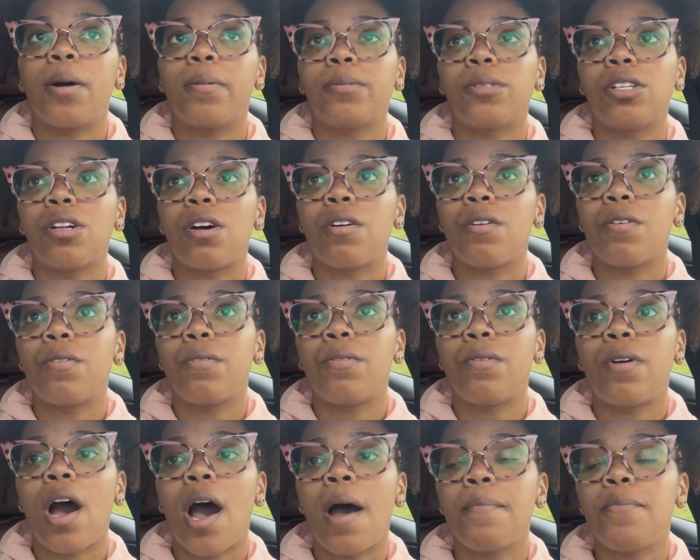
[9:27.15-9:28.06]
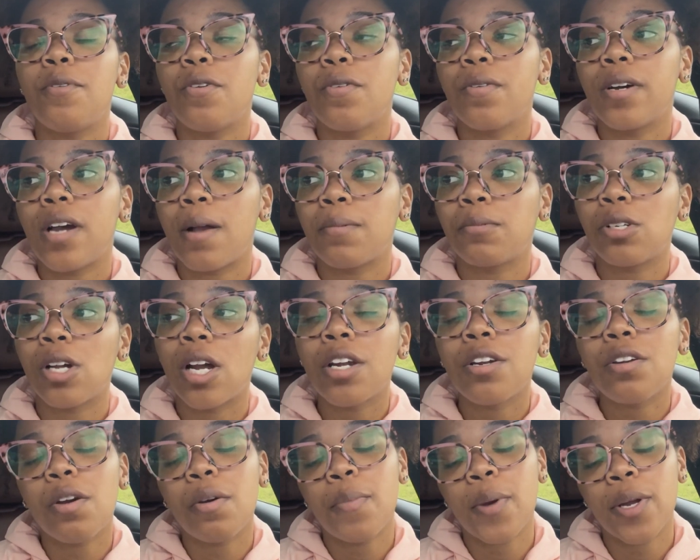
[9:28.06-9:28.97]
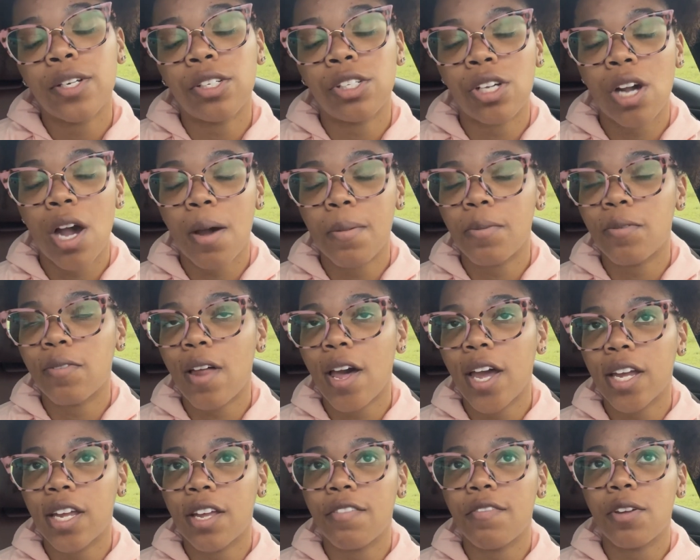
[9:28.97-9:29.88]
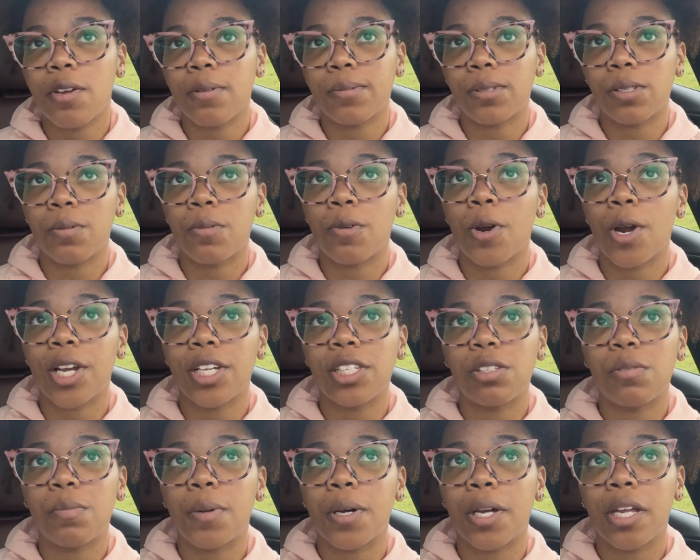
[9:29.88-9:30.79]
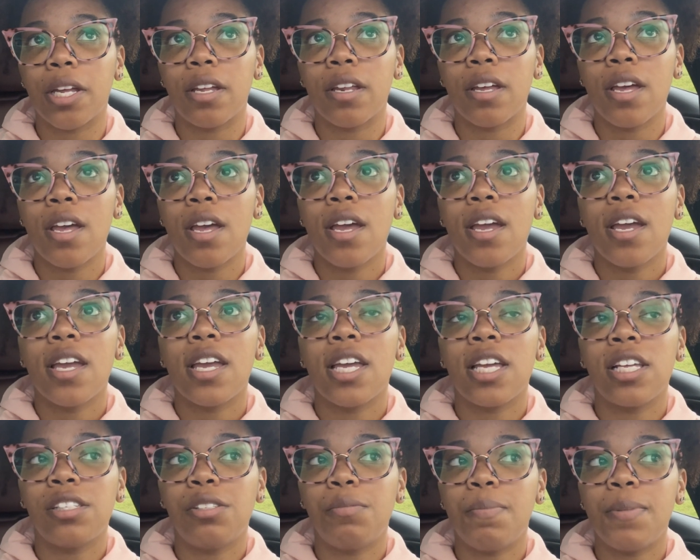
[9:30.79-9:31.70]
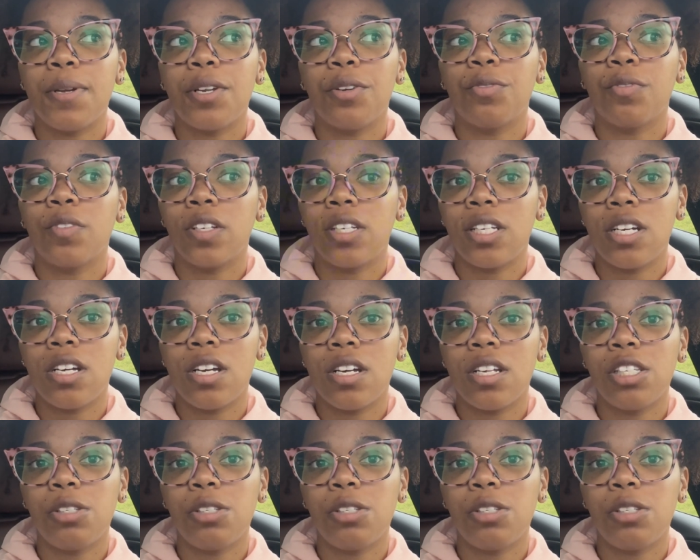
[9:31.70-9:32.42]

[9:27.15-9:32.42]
So I'm trying to do a better job of, like, giving him some grace, but it's been really good.